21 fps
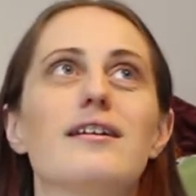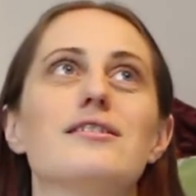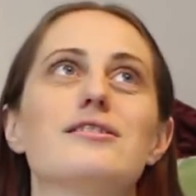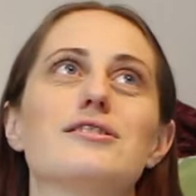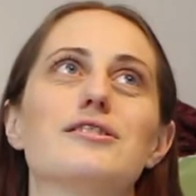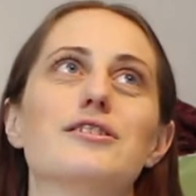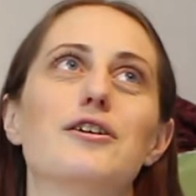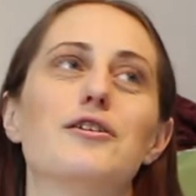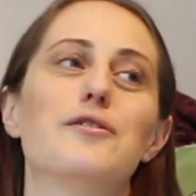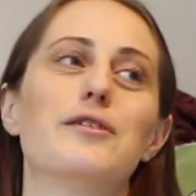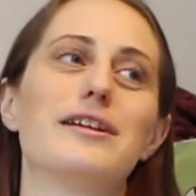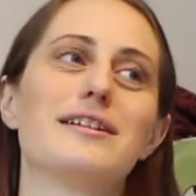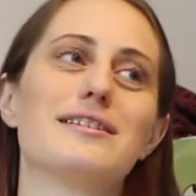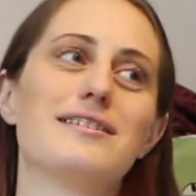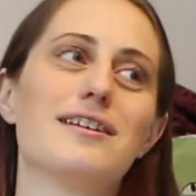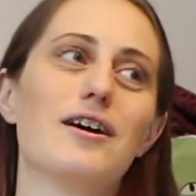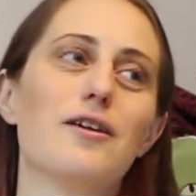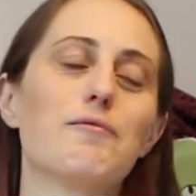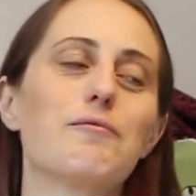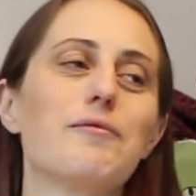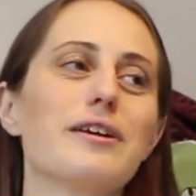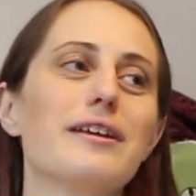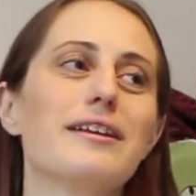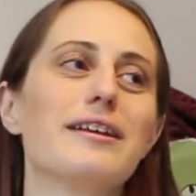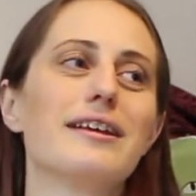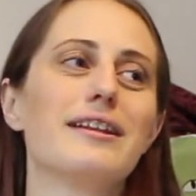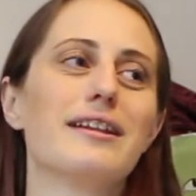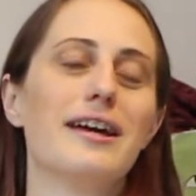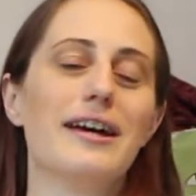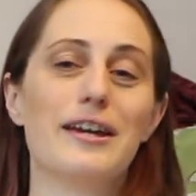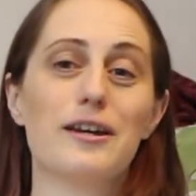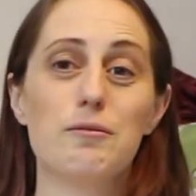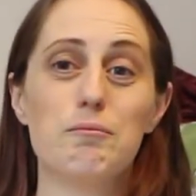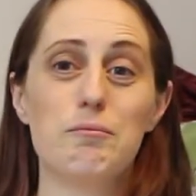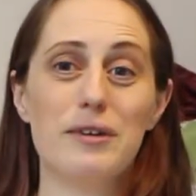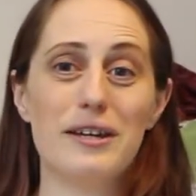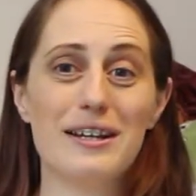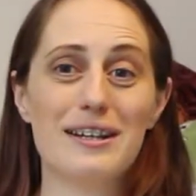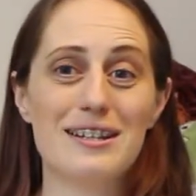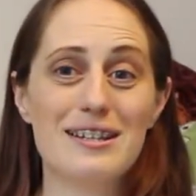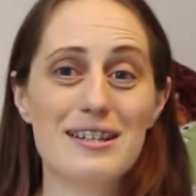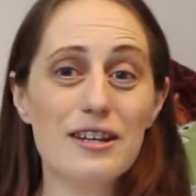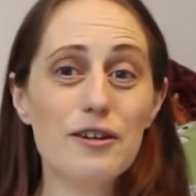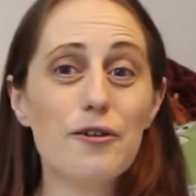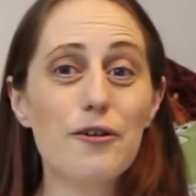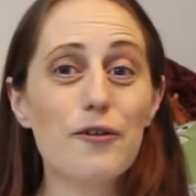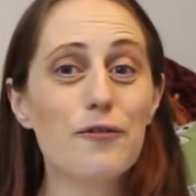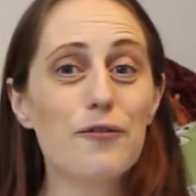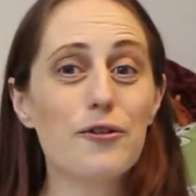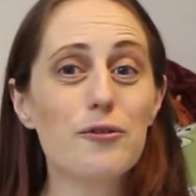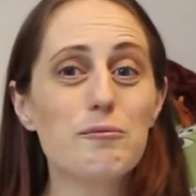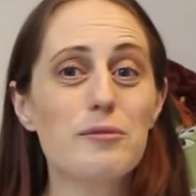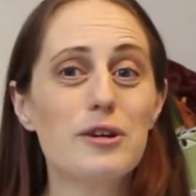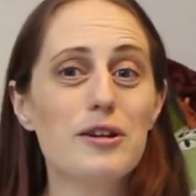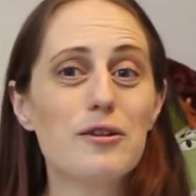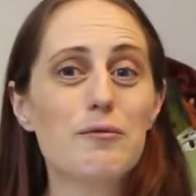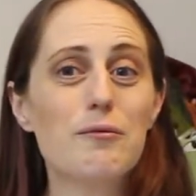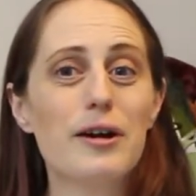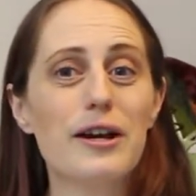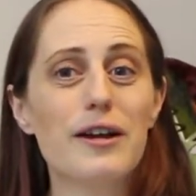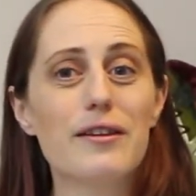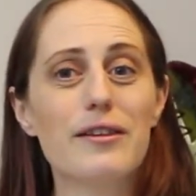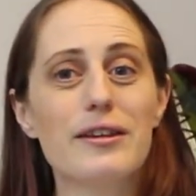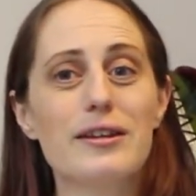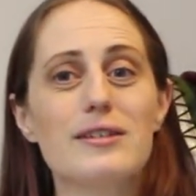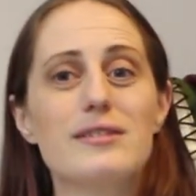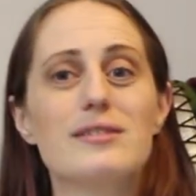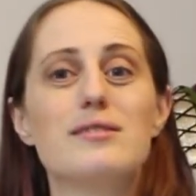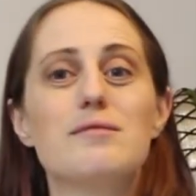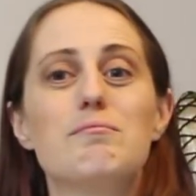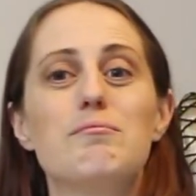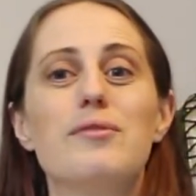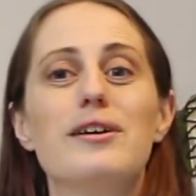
so it's not really like a big deal for me to wear this,